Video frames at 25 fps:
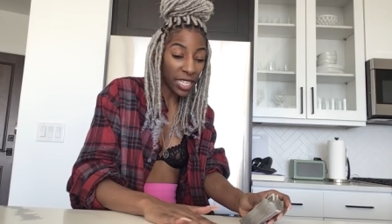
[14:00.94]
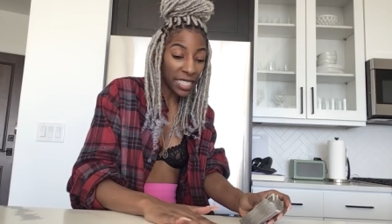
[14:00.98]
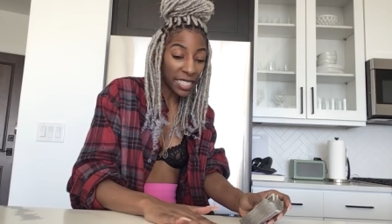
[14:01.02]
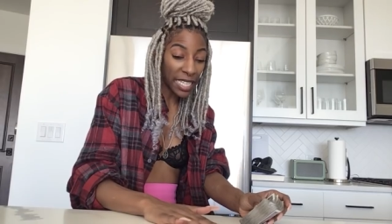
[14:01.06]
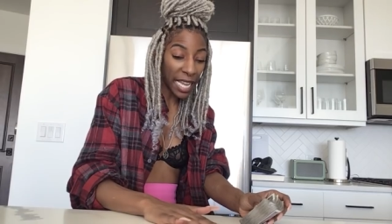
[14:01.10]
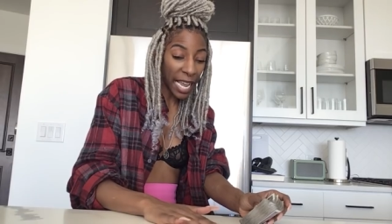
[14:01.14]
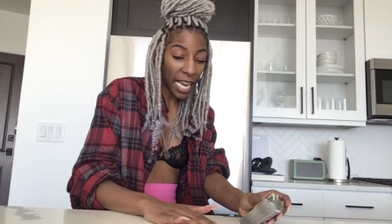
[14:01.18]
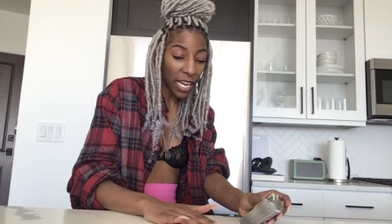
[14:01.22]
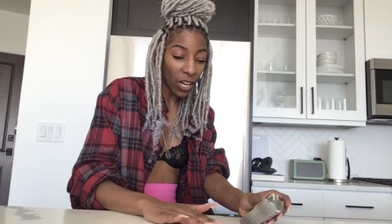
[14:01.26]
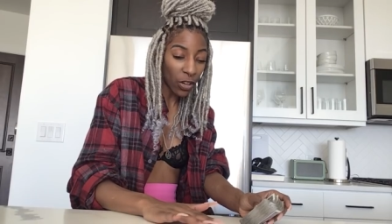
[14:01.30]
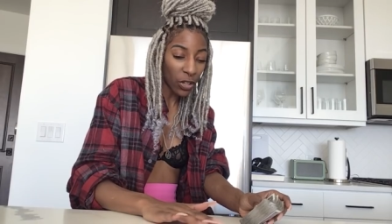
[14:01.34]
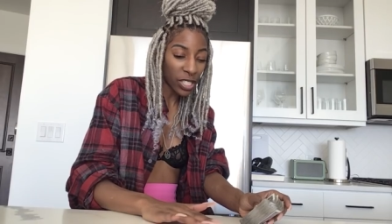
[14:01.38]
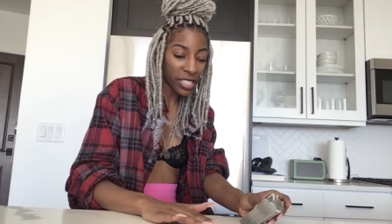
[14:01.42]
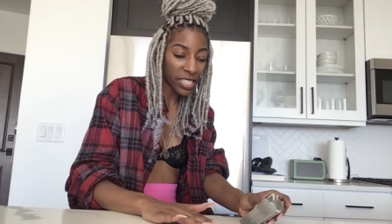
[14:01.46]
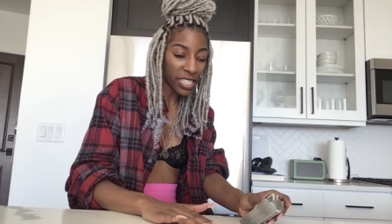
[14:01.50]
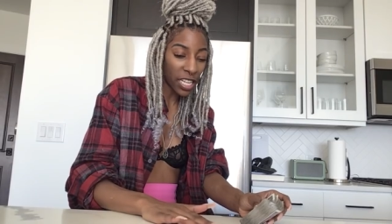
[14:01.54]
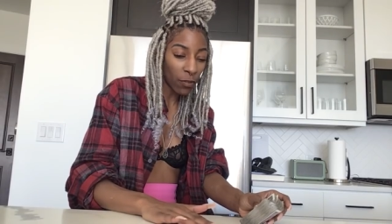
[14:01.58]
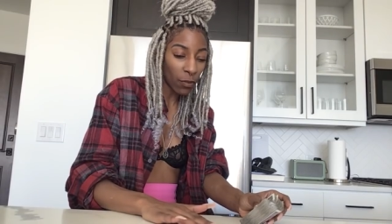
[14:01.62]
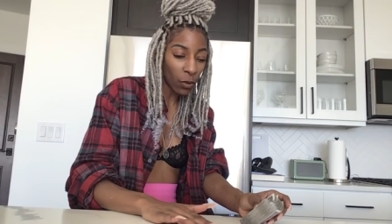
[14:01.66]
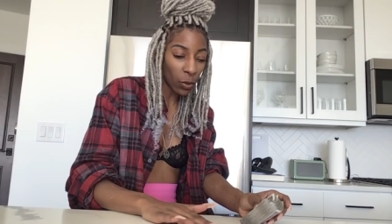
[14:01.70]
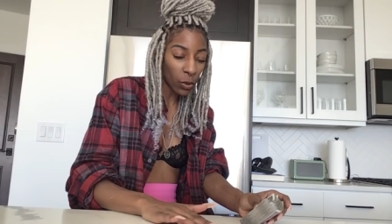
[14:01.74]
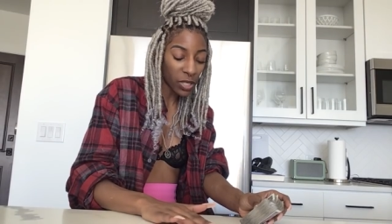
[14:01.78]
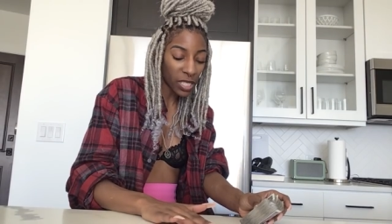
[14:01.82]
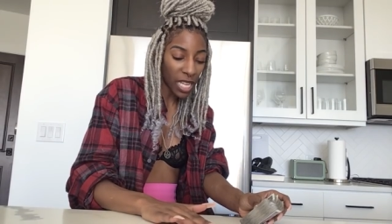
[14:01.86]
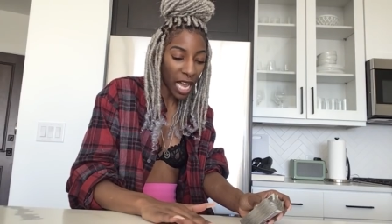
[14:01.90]
day or
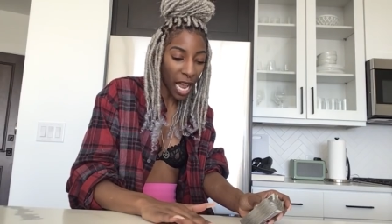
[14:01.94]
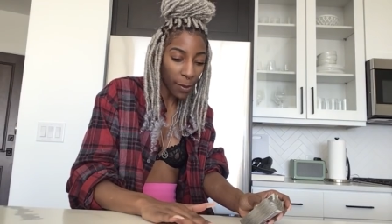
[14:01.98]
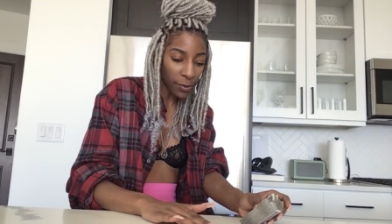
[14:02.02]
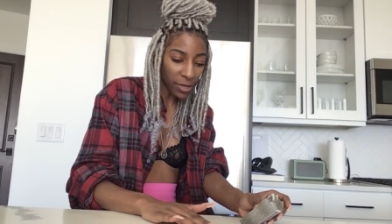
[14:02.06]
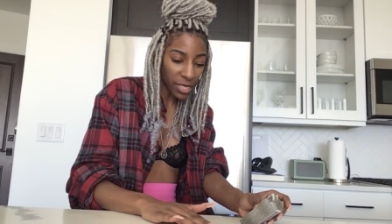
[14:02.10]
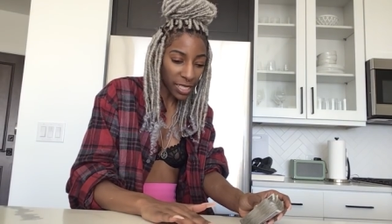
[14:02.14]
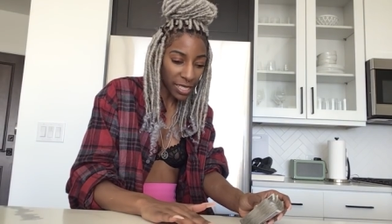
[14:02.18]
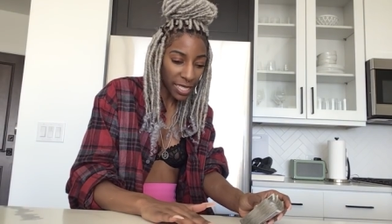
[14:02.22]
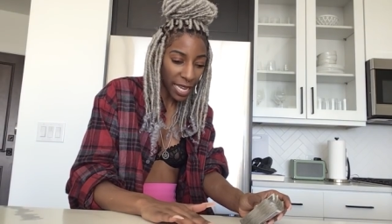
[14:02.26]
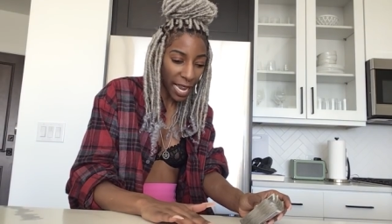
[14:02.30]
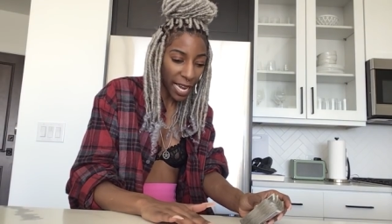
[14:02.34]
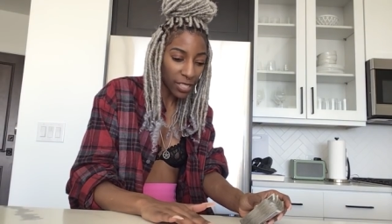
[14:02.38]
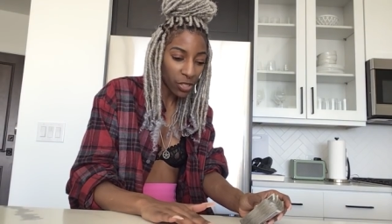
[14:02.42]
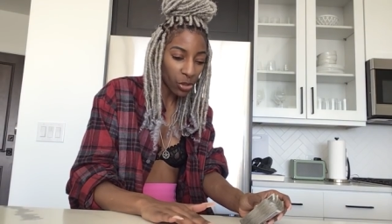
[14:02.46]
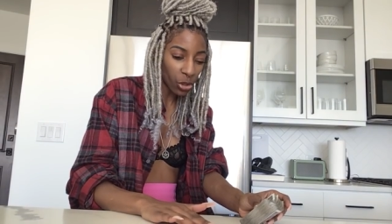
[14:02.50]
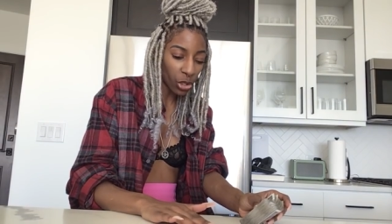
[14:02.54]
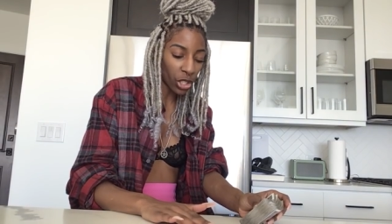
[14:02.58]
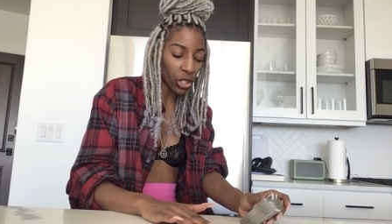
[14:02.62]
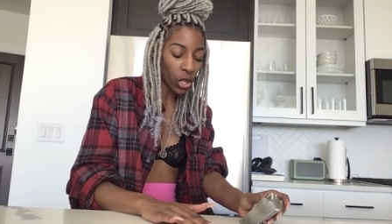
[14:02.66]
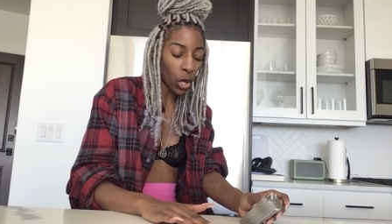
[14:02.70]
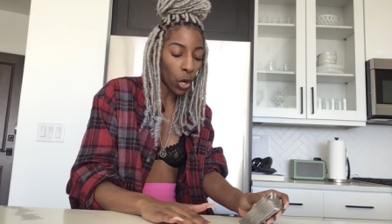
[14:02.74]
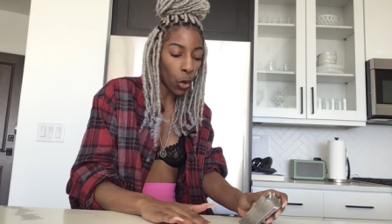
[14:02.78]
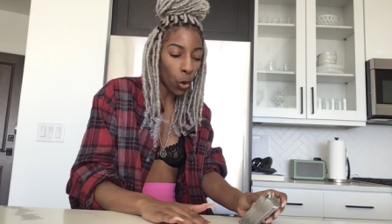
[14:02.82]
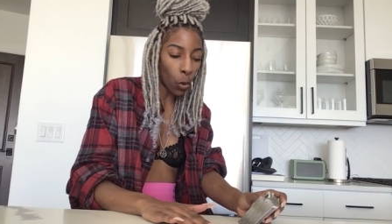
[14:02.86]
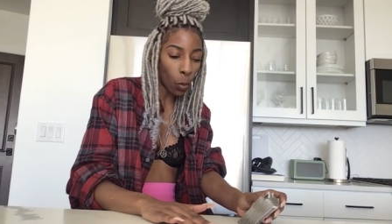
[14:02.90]
several times a day,
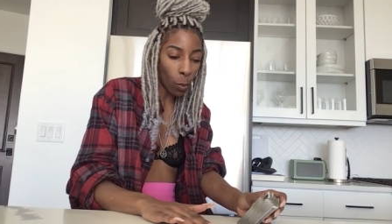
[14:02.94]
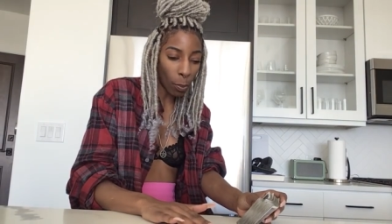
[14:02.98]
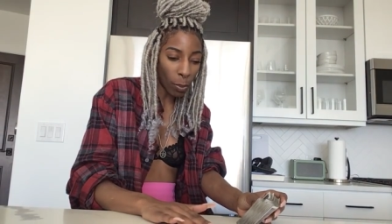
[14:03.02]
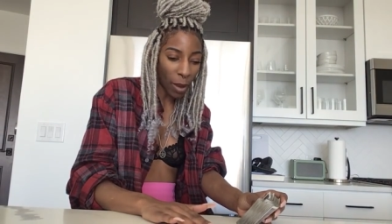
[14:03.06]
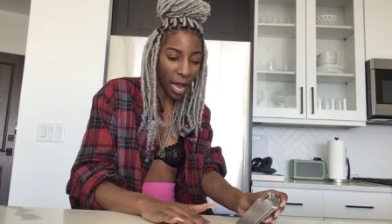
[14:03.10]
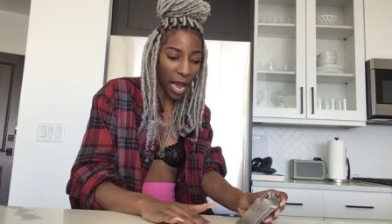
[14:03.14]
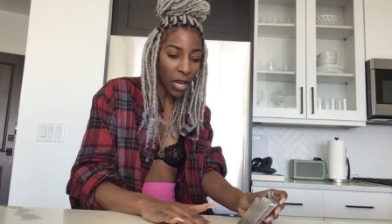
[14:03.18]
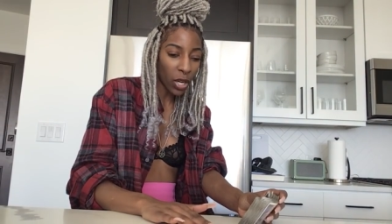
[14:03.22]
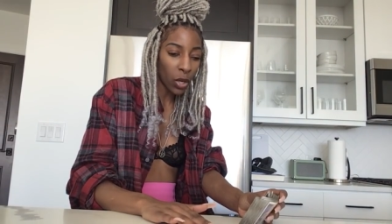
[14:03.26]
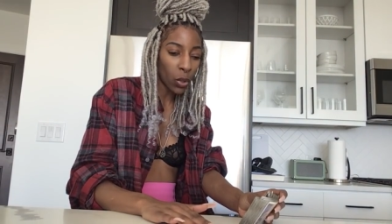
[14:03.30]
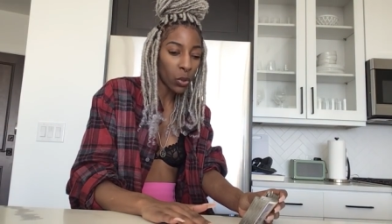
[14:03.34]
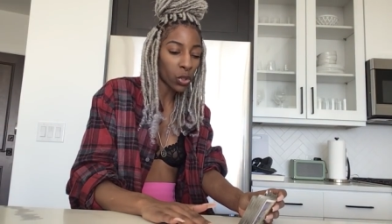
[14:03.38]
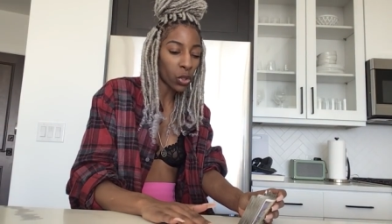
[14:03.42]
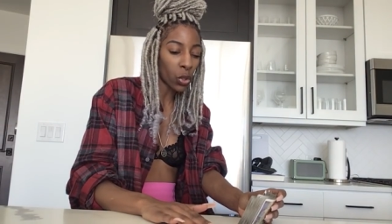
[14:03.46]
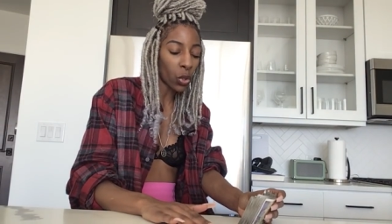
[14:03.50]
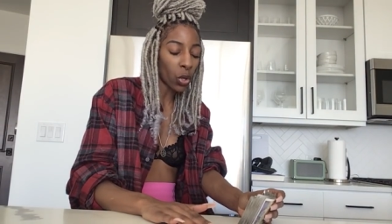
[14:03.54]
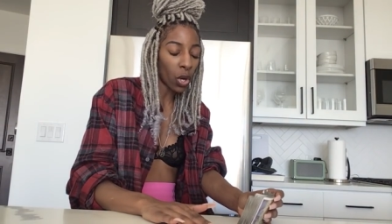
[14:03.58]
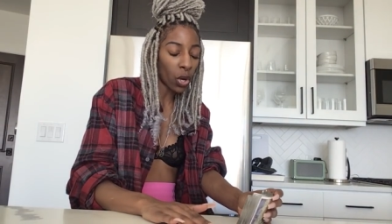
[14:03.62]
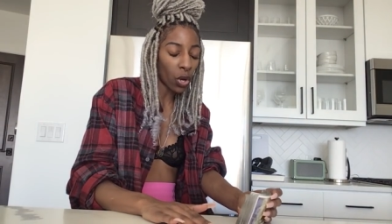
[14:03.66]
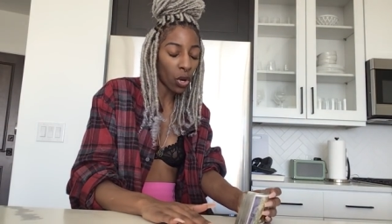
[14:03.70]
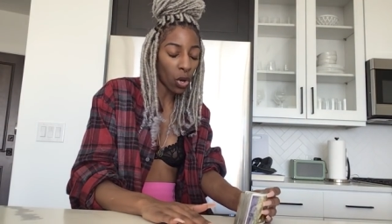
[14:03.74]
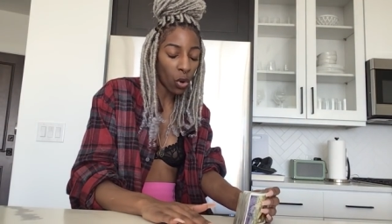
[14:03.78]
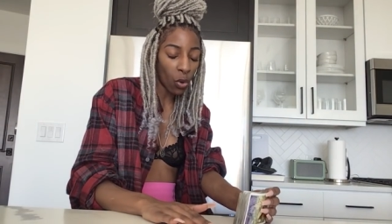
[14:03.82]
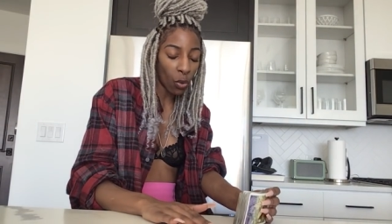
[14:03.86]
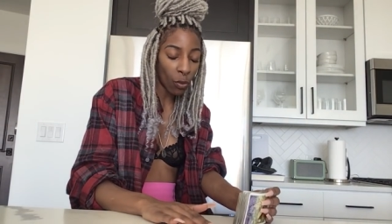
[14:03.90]
drinking whole bottles or
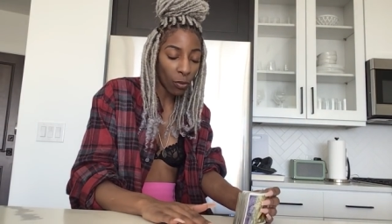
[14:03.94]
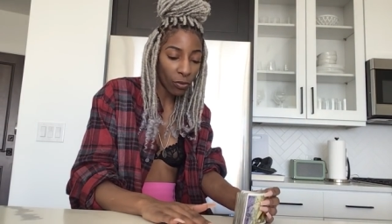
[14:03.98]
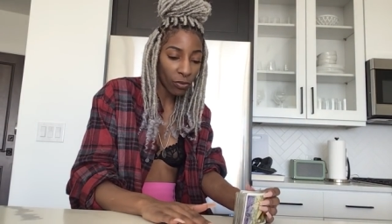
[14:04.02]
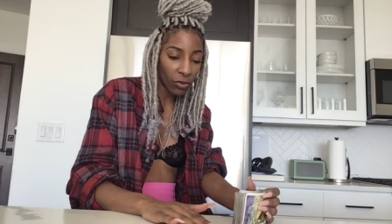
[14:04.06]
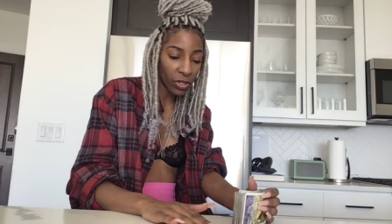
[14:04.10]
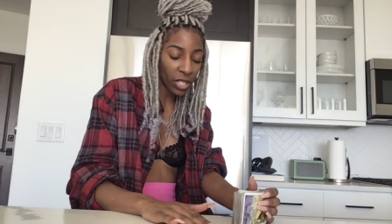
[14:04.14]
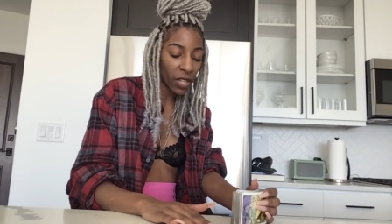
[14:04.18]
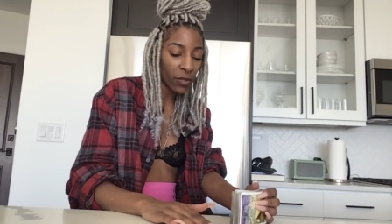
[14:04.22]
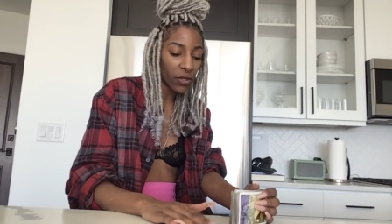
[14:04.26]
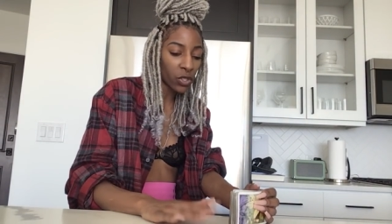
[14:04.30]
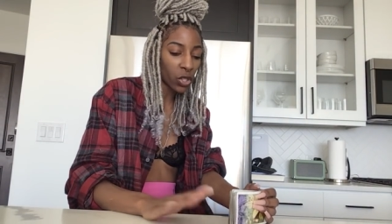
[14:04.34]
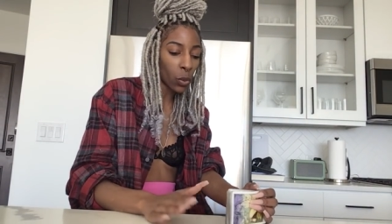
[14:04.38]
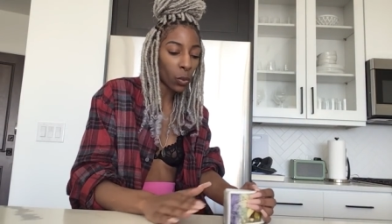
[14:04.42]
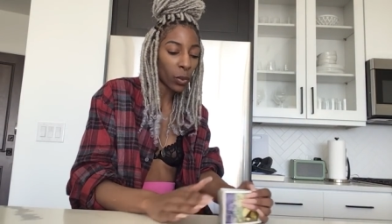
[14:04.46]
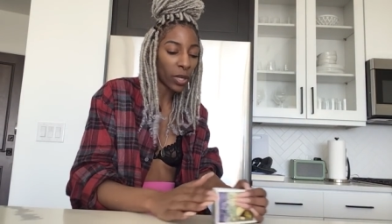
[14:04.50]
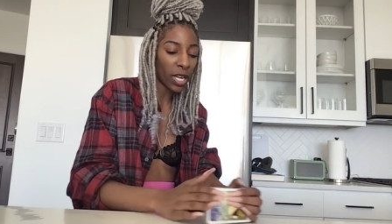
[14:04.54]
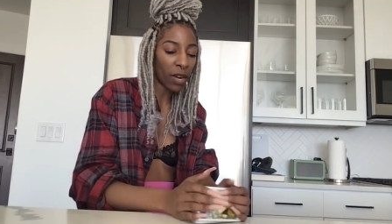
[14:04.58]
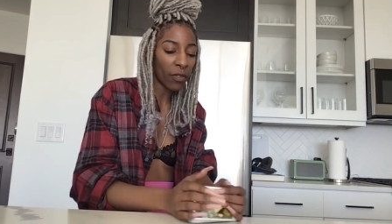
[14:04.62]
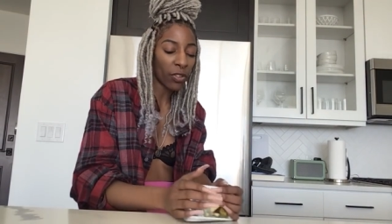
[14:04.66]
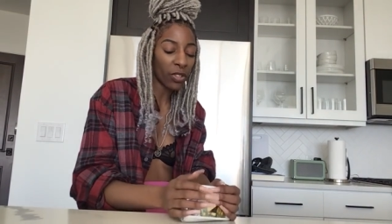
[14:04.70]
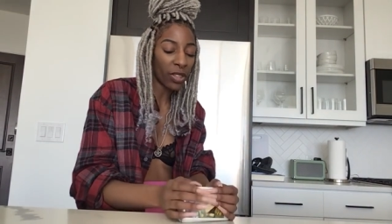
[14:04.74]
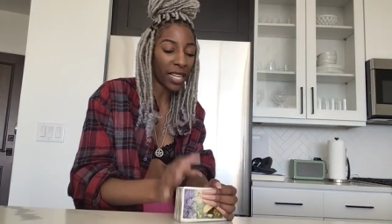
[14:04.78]
whole fifths or whatever.